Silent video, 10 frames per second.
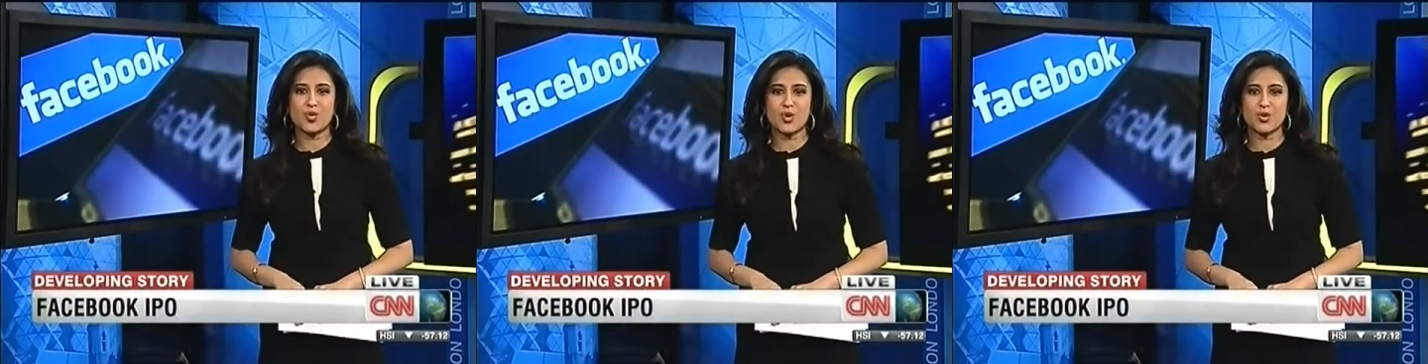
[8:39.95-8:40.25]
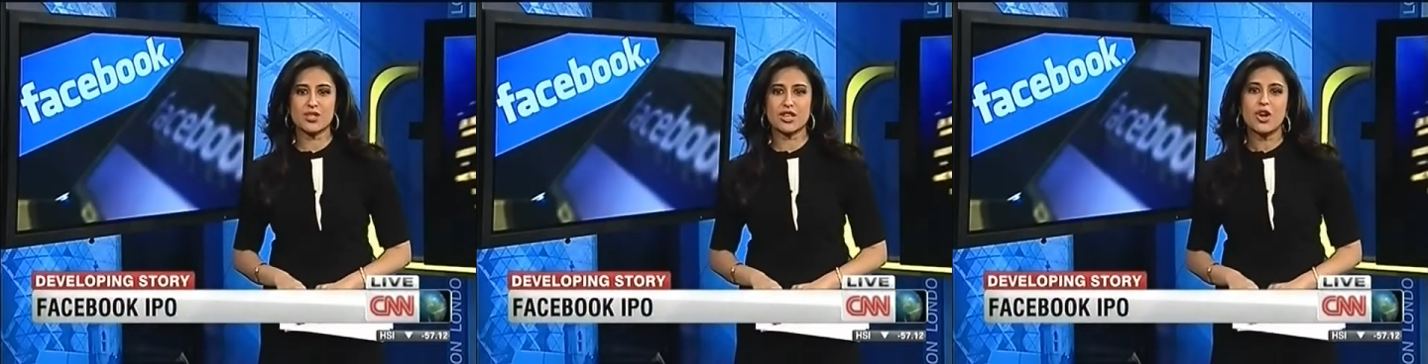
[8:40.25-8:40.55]
the
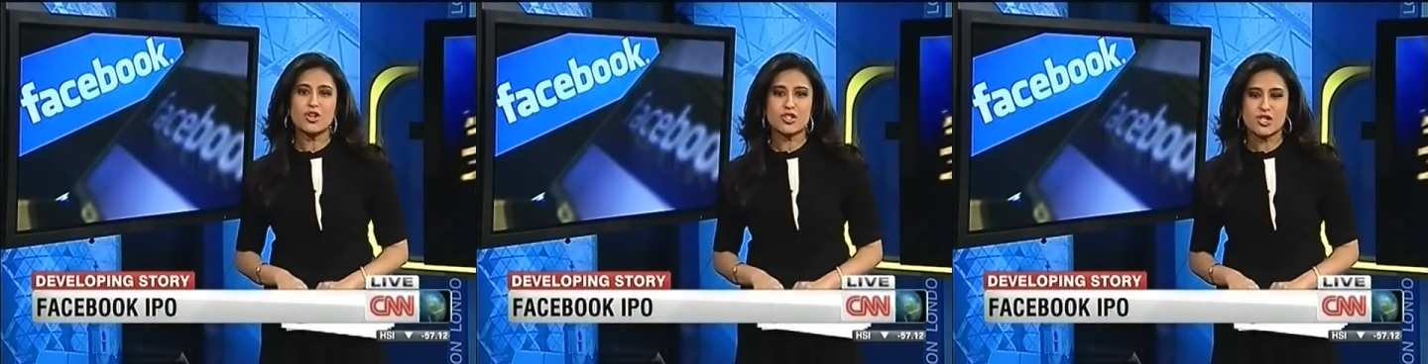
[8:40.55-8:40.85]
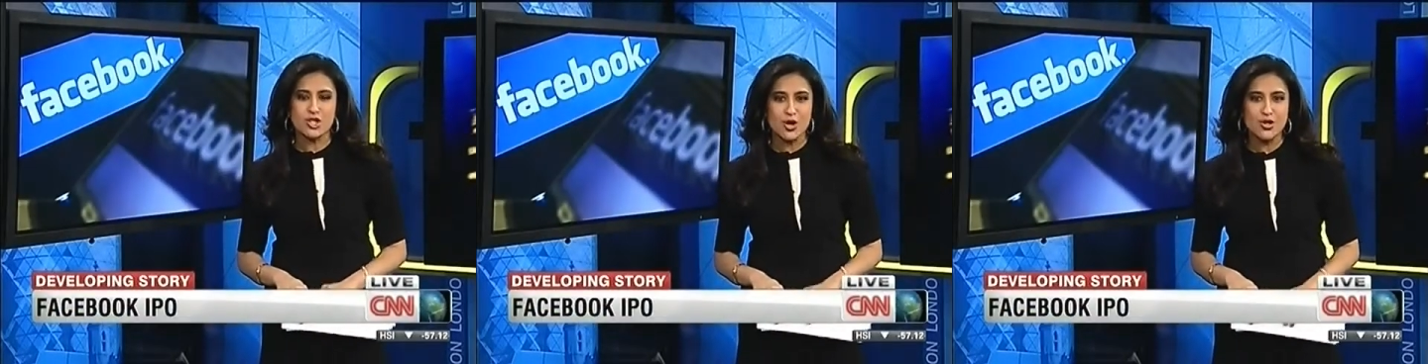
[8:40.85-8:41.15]
world's
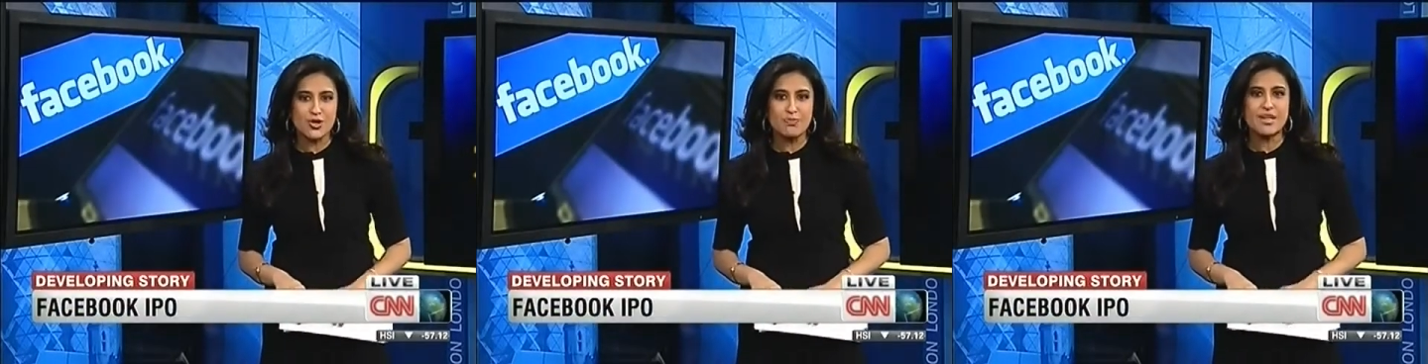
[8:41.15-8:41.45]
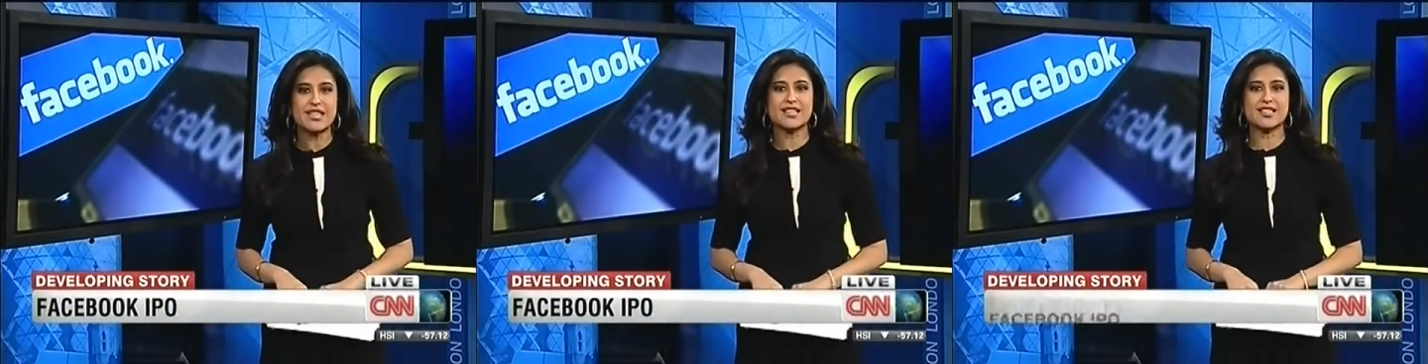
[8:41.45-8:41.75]
largest social
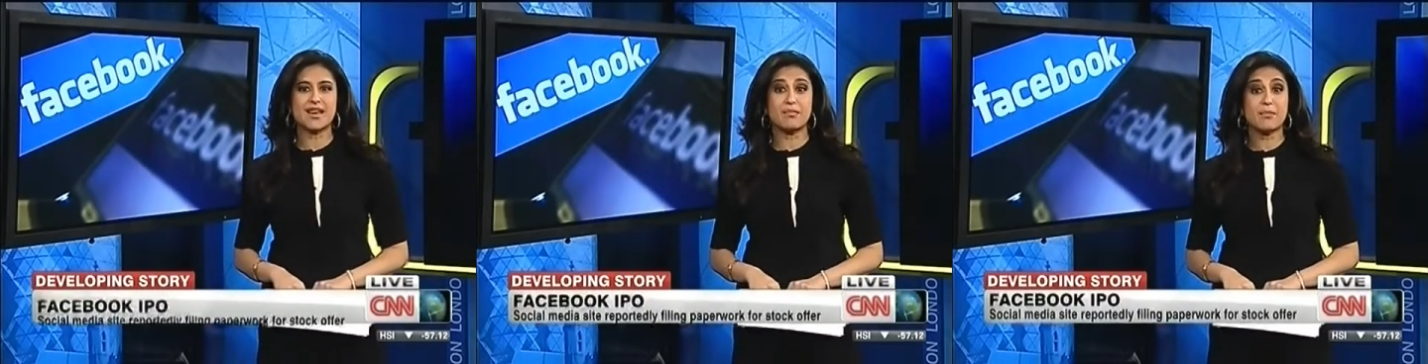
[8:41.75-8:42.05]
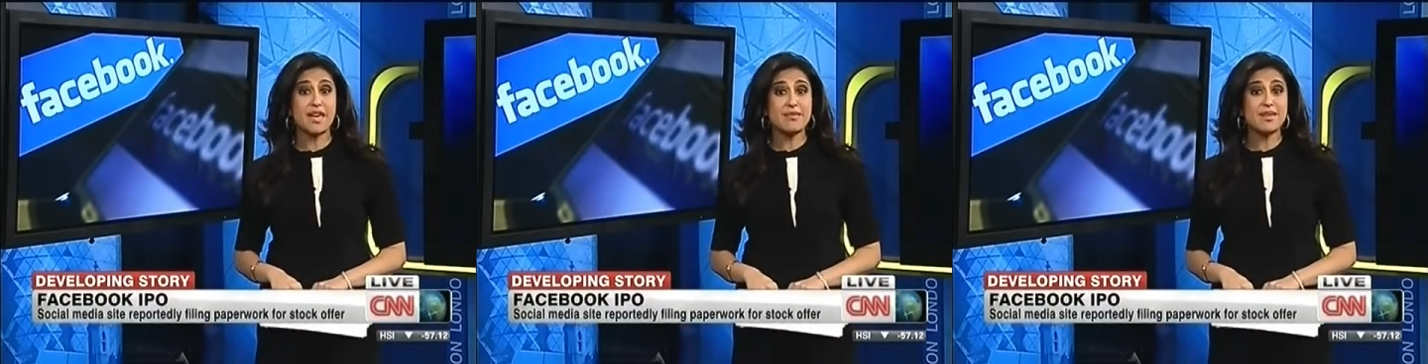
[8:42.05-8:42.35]
media
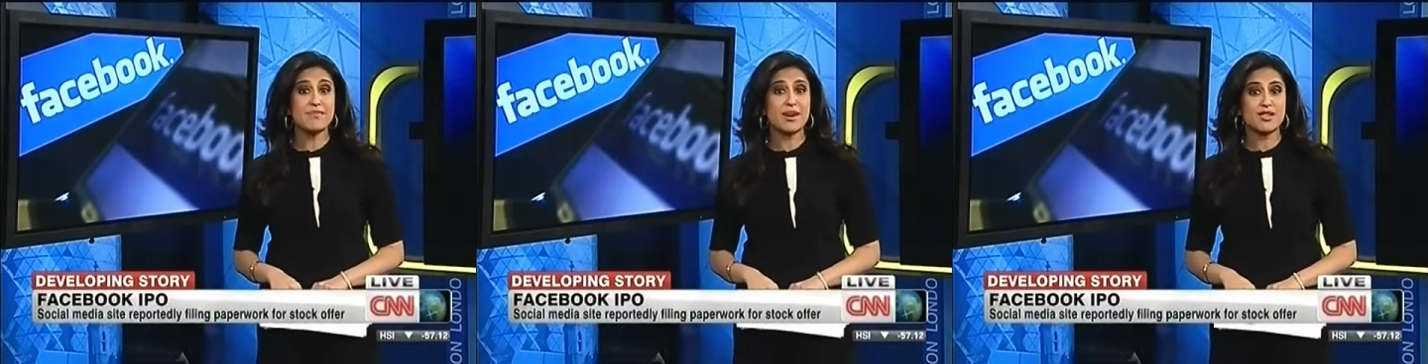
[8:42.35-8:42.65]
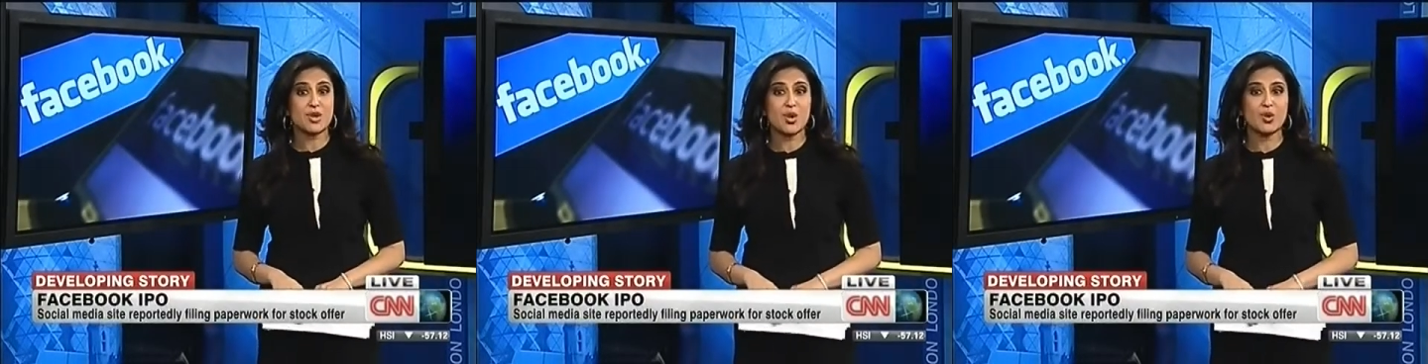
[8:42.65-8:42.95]
site may be
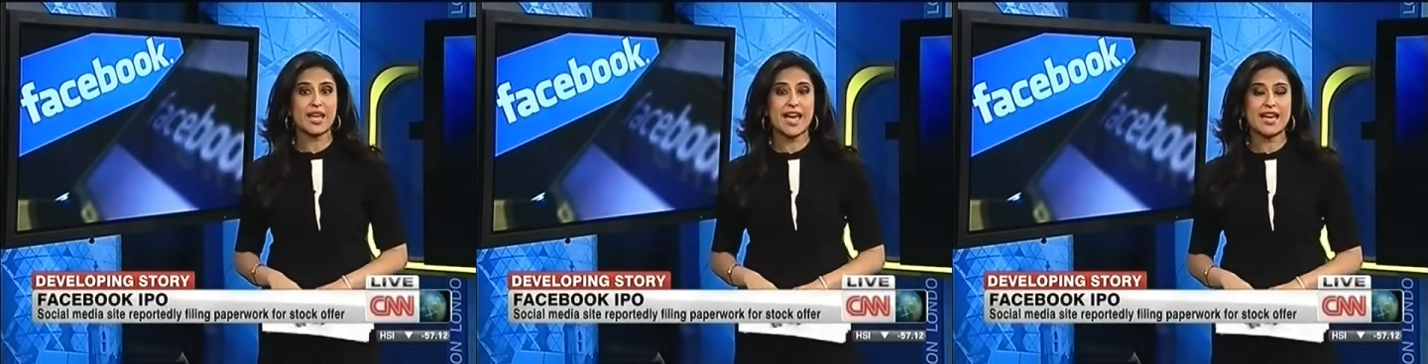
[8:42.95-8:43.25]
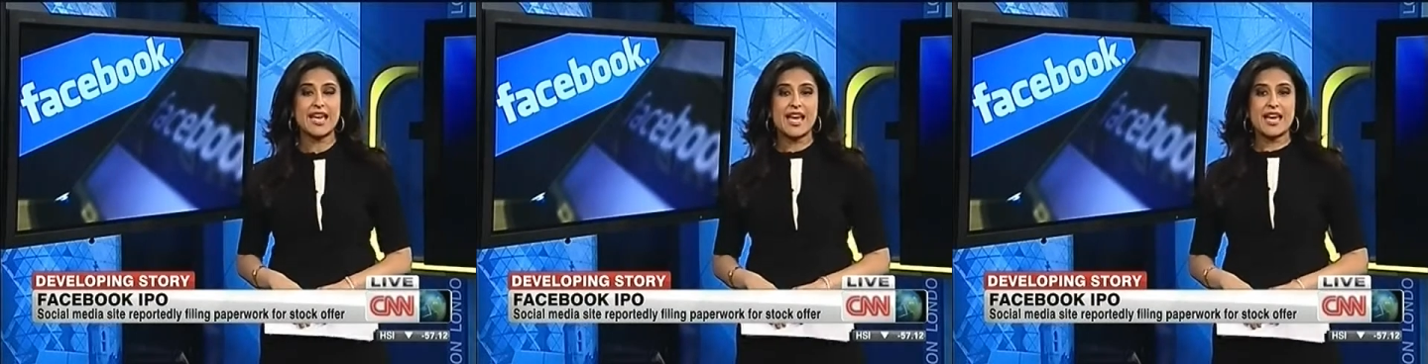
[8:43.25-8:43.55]
about to hold
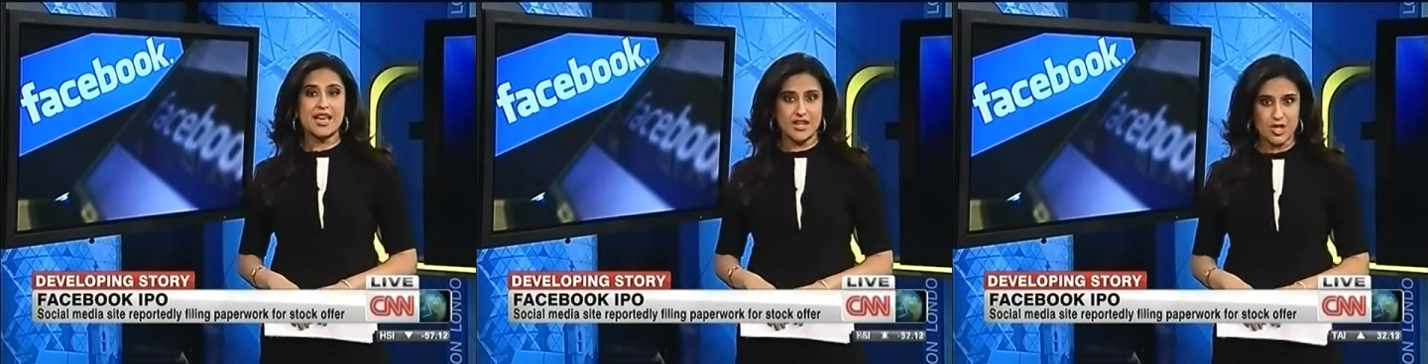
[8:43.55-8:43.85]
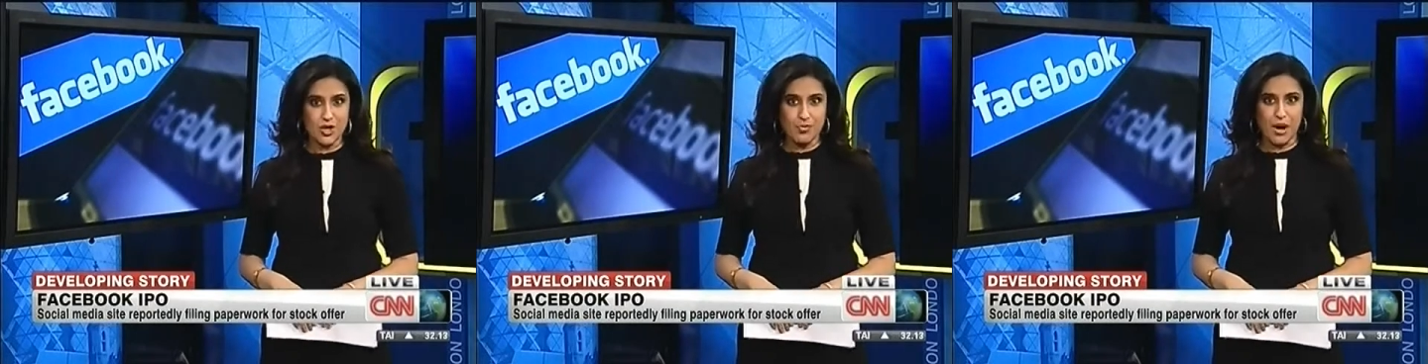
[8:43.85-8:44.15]
an
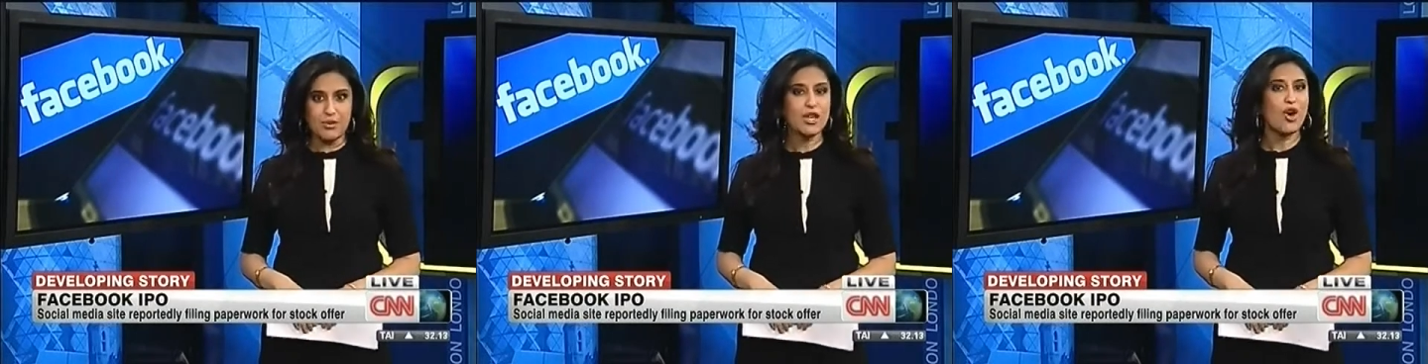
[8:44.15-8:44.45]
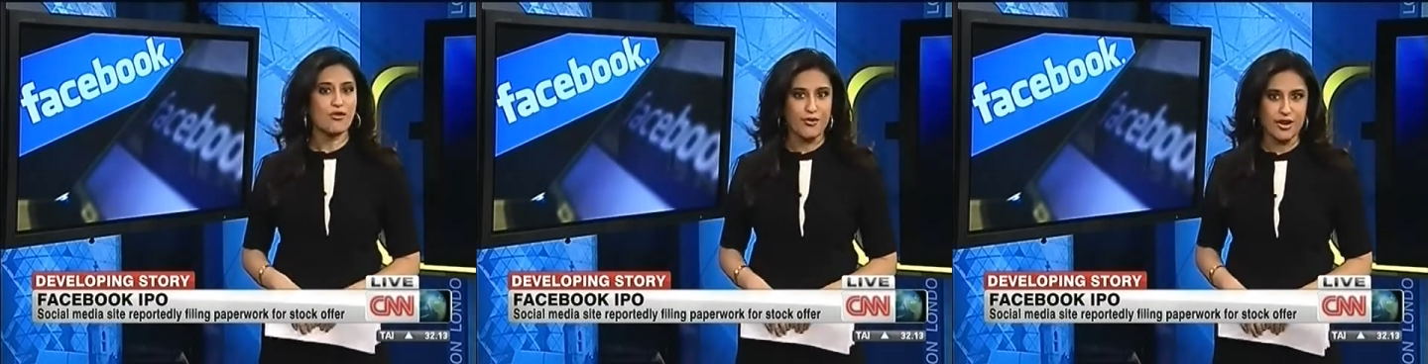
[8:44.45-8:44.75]
initial
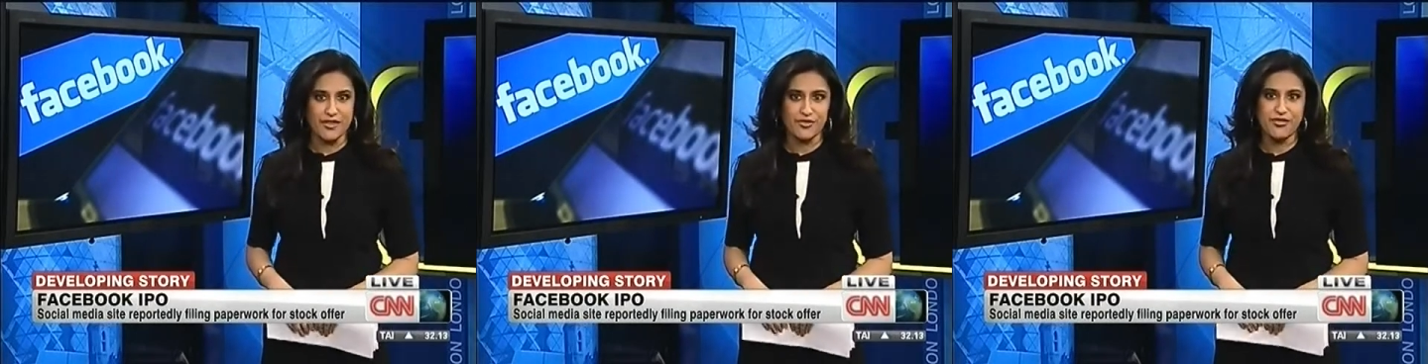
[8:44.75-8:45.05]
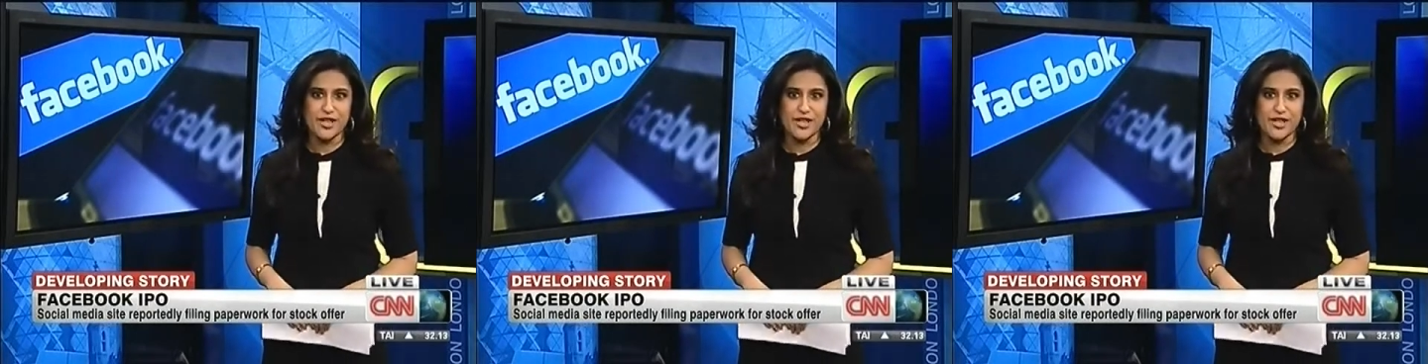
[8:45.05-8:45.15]
public offering.